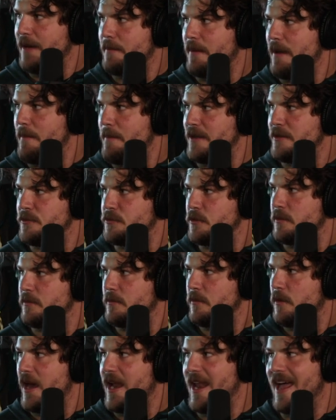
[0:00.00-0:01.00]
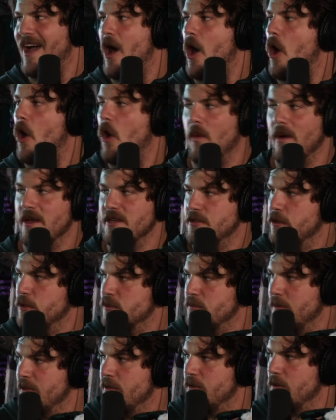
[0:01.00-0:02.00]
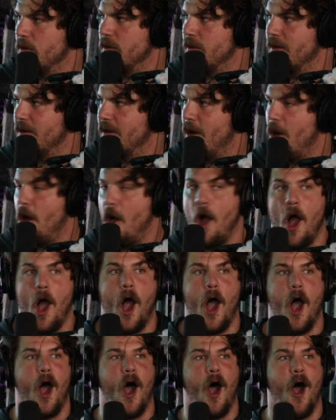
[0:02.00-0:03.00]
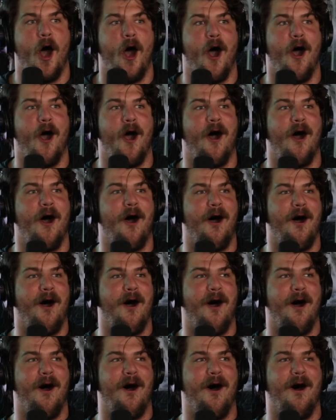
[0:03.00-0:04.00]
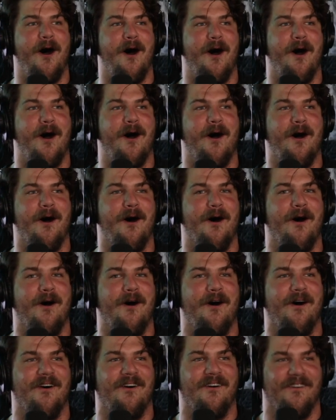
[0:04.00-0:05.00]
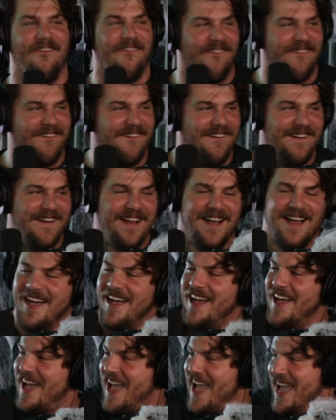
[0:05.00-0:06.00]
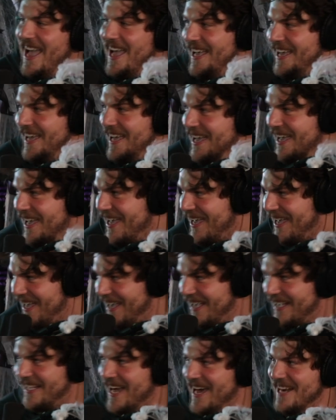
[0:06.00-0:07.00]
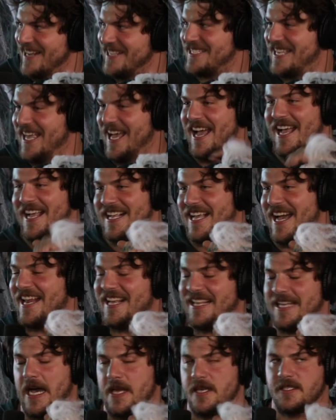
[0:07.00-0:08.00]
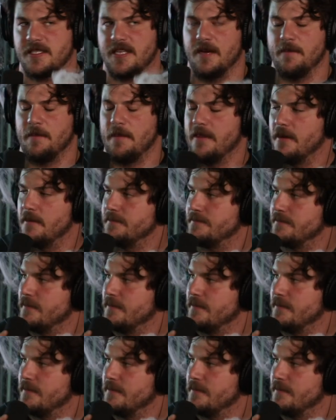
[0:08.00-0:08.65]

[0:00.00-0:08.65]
my bedroom. And I always close my door. Oh! Okay, trying to get it back. It kind of scared me though.